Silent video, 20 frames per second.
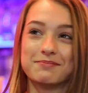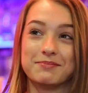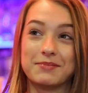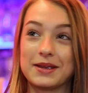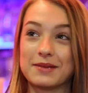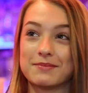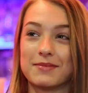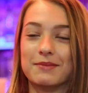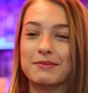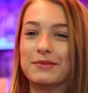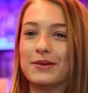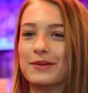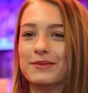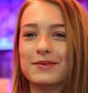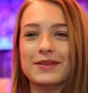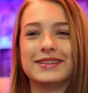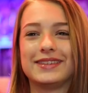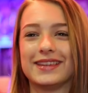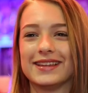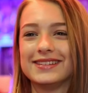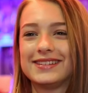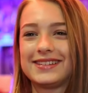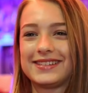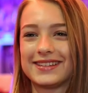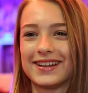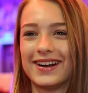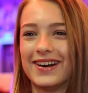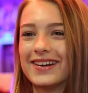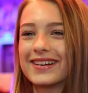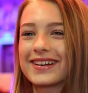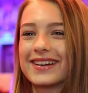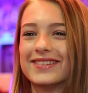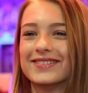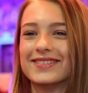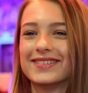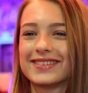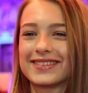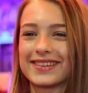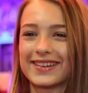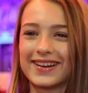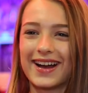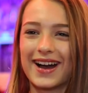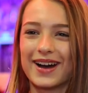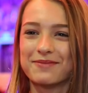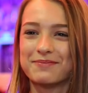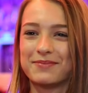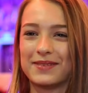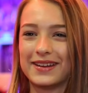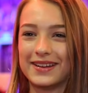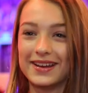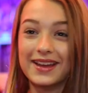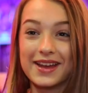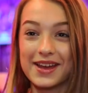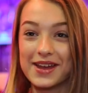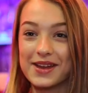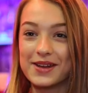Me and my mum was in shock and was were so happy.